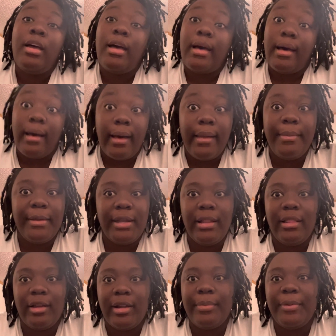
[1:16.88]
I'm in a
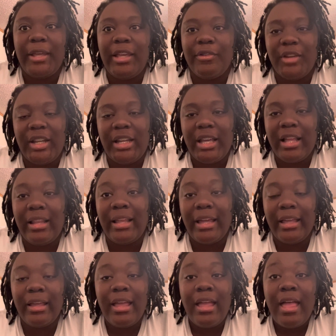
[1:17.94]
lot of pain right now.
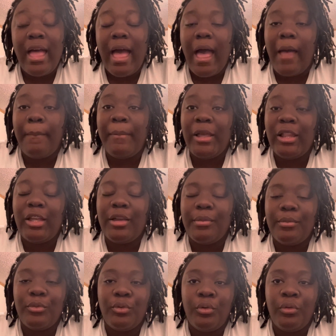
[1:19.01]
Like, I barely can
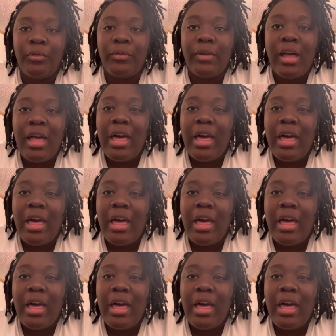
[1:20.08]
move.